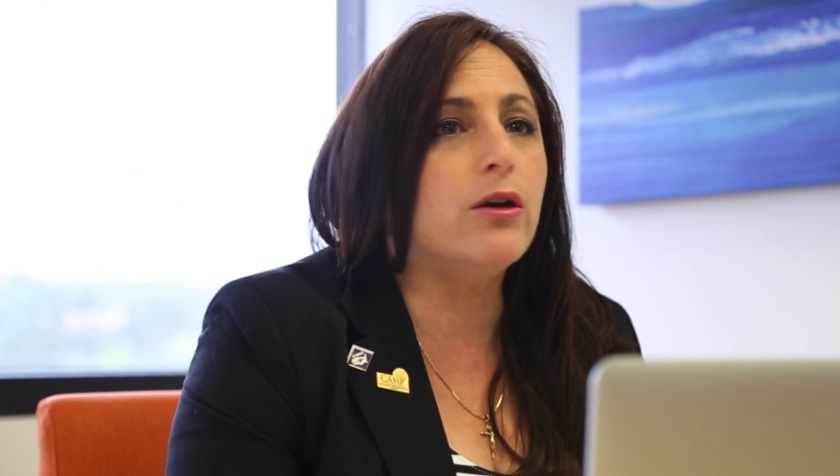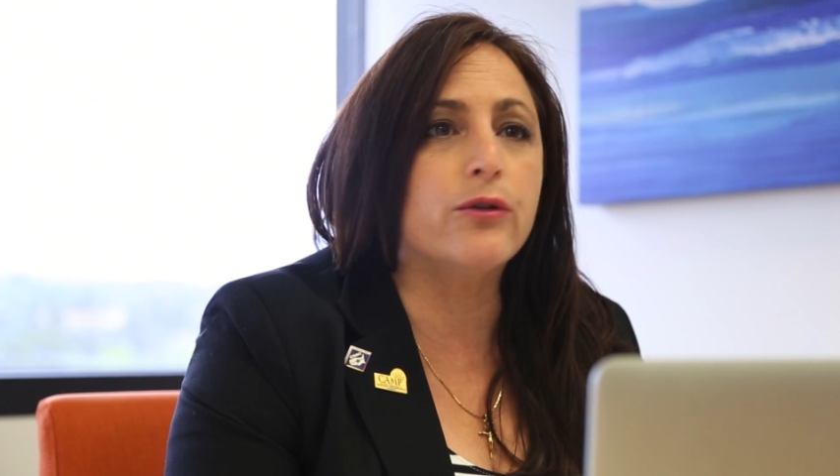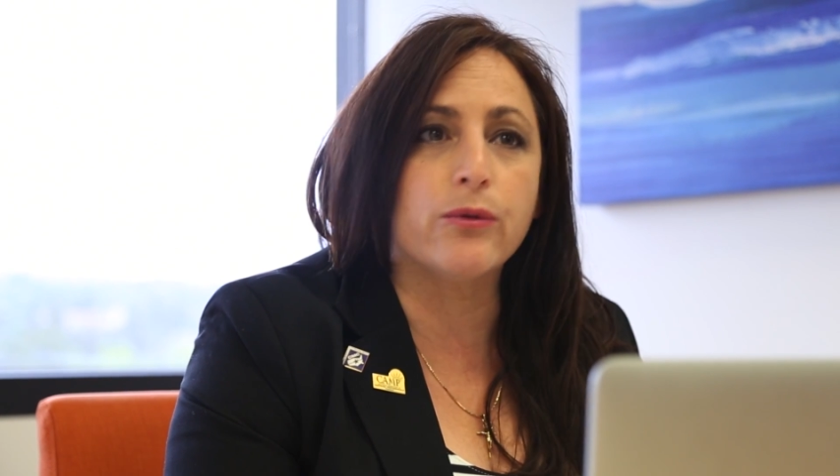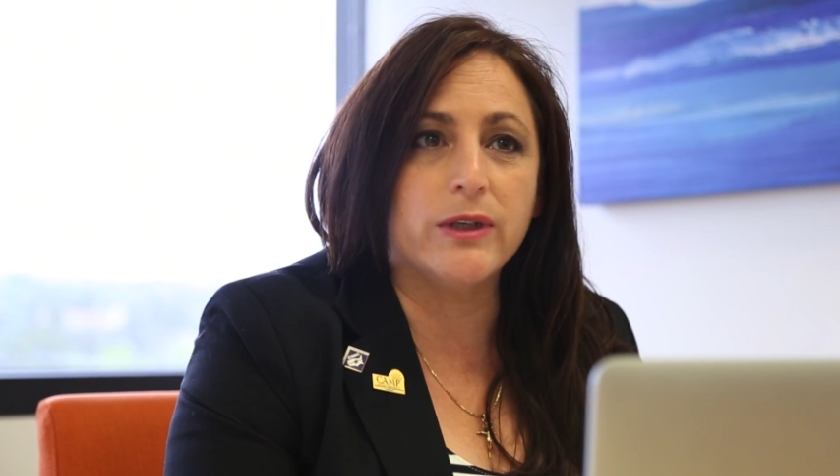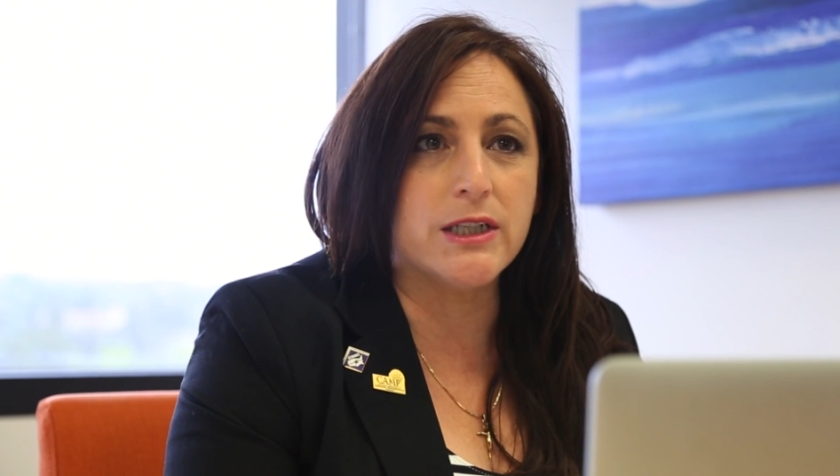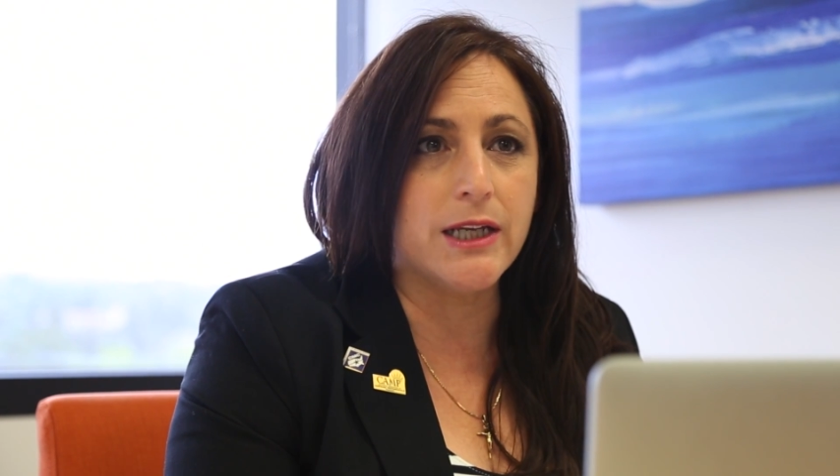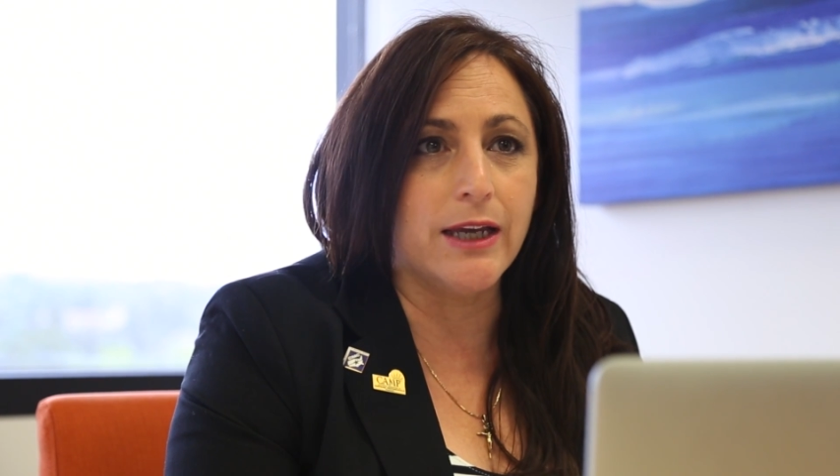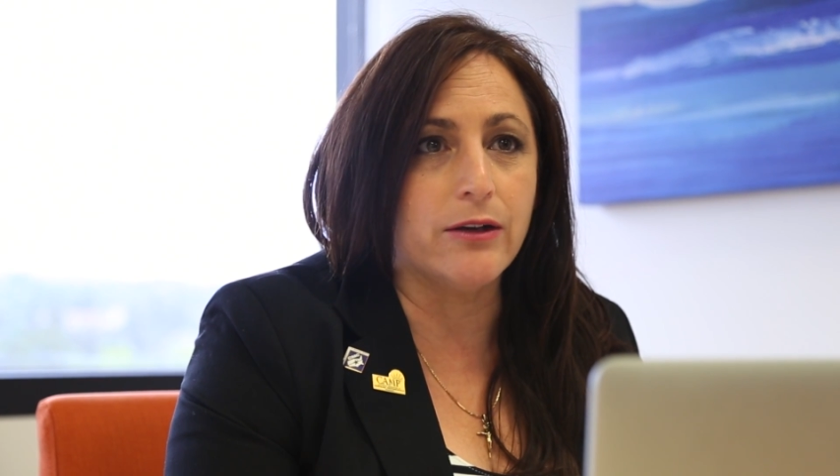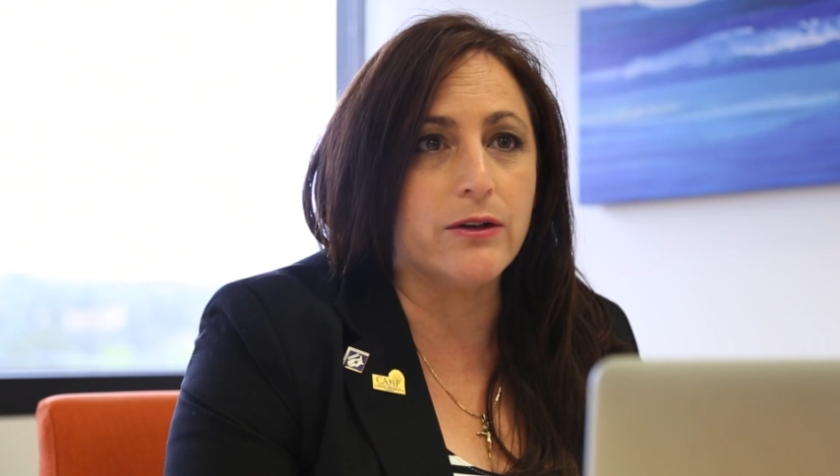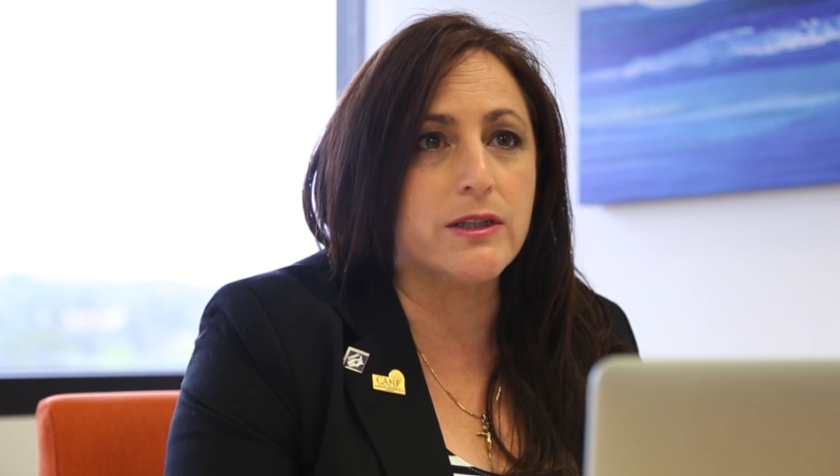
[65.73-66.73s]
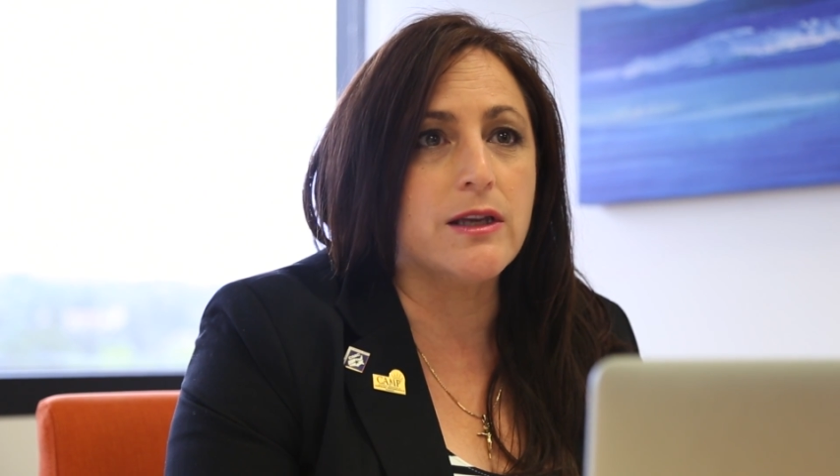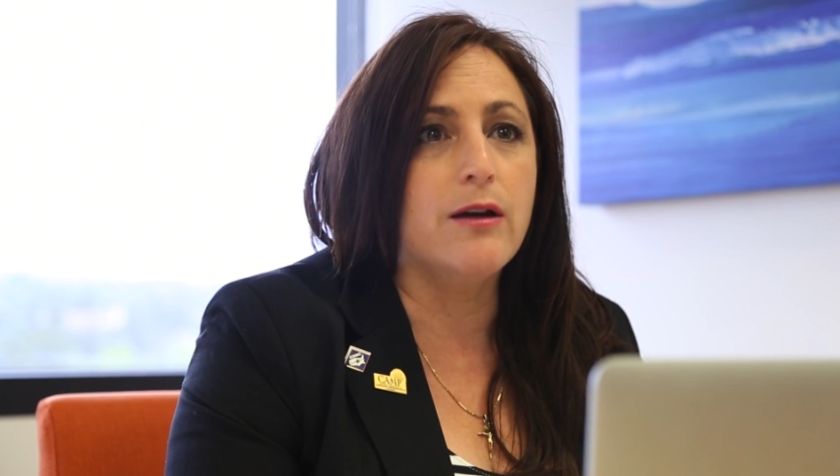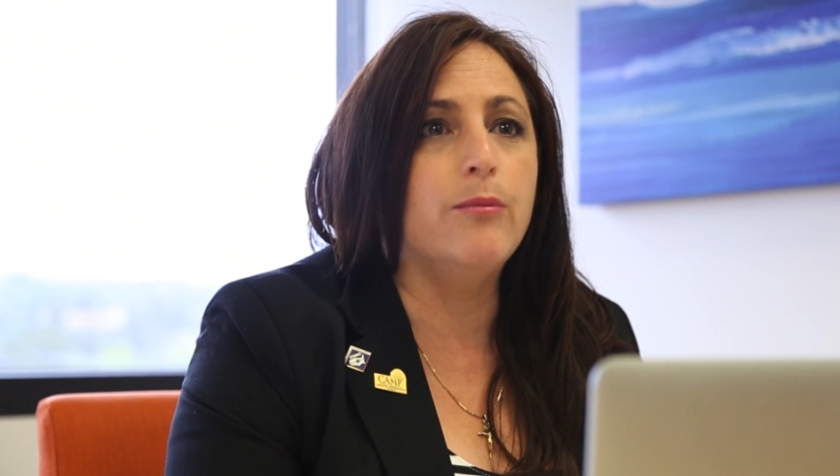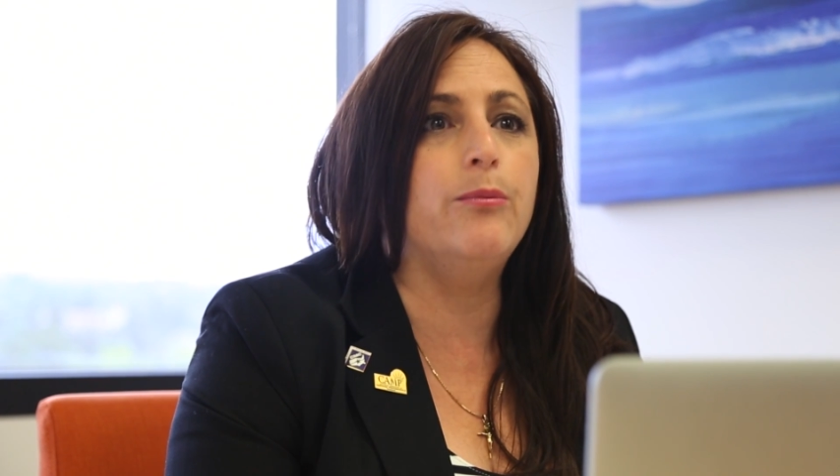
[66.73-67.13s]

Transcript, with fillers: loan originators,